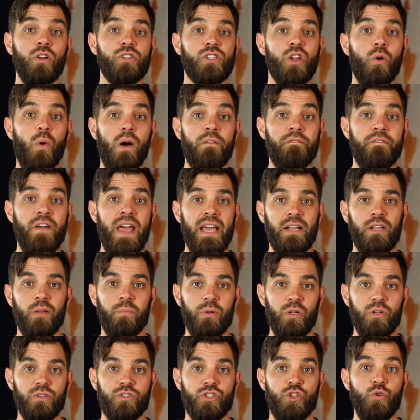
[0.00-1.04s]
also
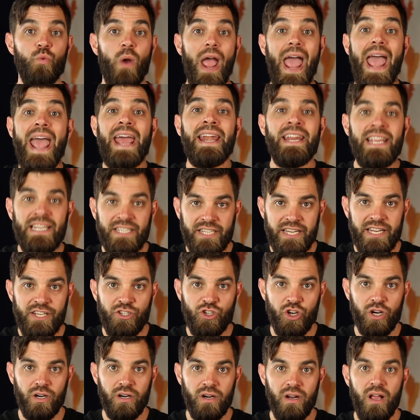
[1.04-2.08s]
available to any
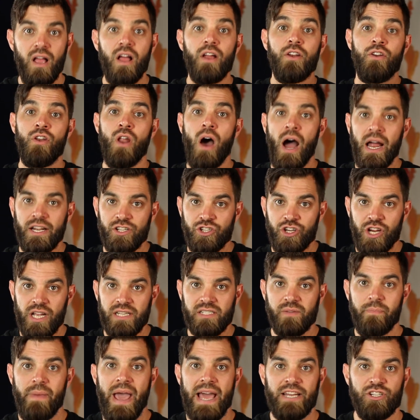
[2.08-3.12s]
teacher, not
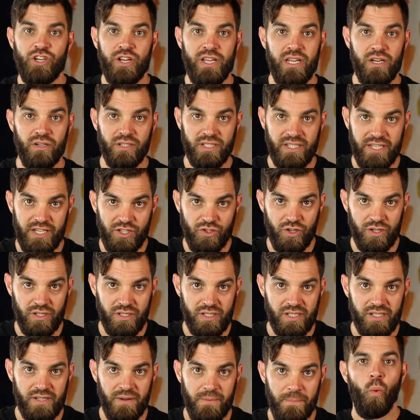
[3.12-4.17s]
just Magic Ears
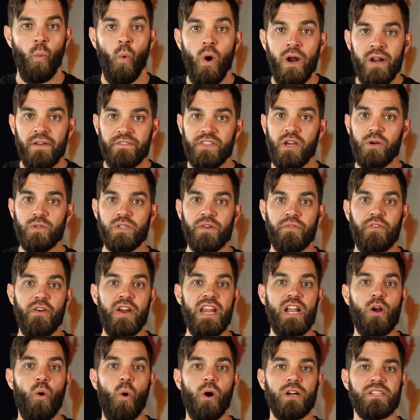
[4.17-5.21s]
teachers. One of those
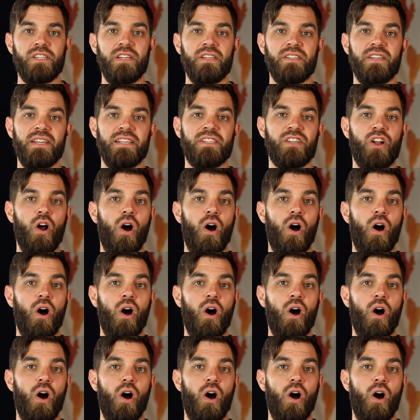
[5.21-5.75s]
free courses is